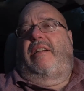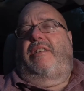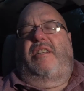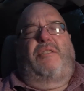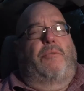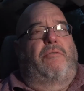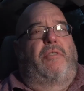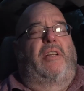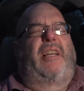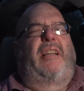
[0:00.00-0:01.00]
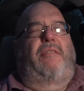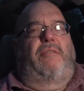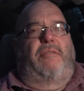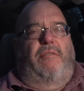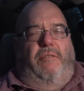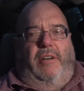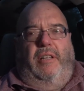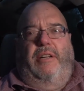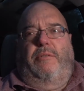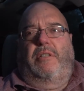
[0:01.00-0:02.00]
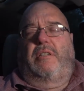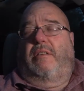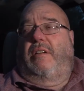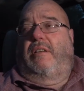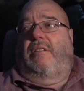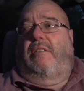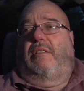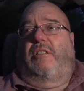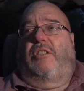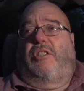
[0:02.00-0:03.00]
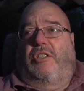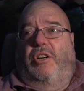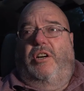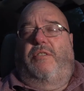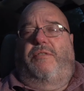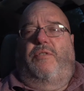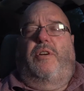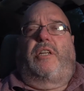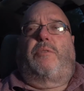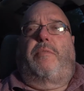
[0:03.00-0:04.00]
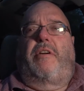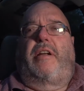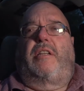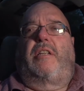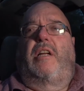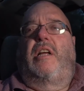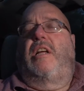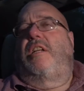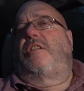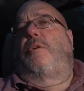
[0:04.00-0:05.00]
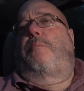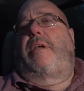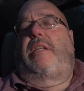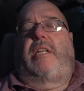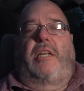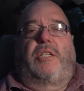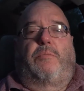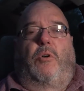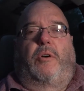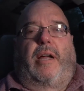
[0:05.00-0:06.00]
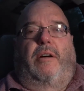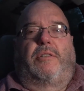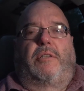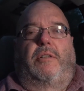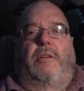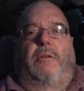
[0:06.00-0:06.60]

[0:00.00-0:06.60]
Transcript: It just really, really was a good food experience. So BT Smokehouse,